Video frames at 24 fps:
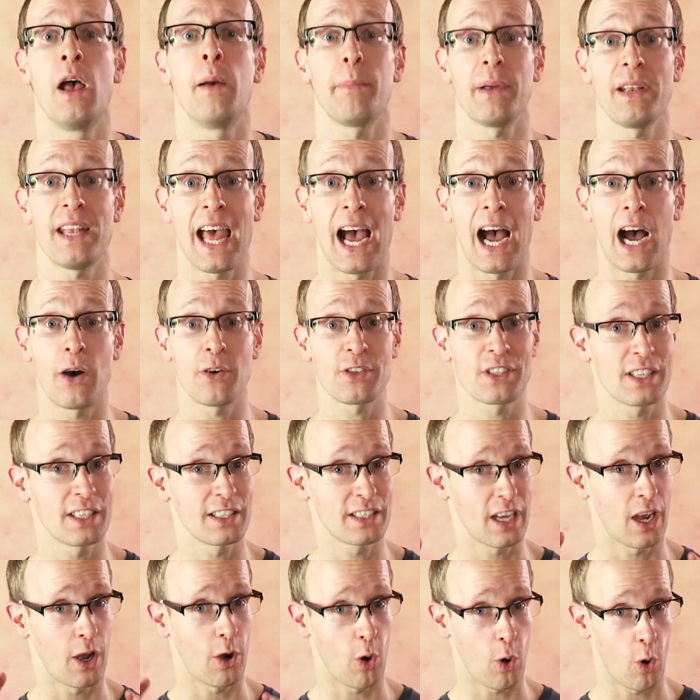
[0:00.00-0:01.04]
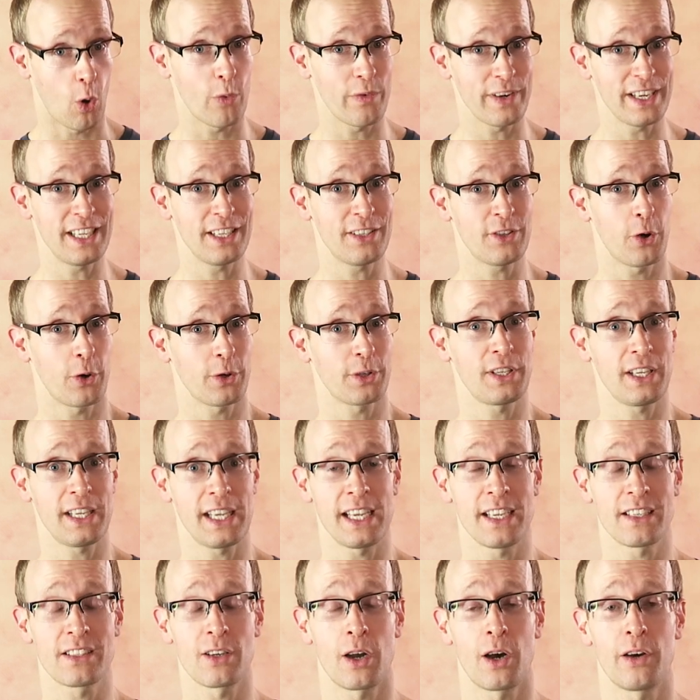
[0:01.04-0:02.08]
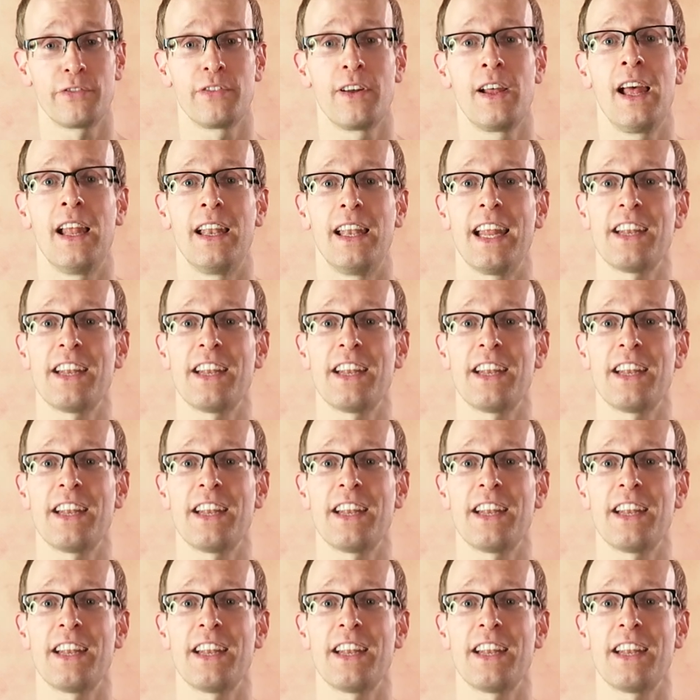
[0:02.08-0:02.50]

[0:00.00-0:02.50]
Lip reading: But now, since I already talked your ears off,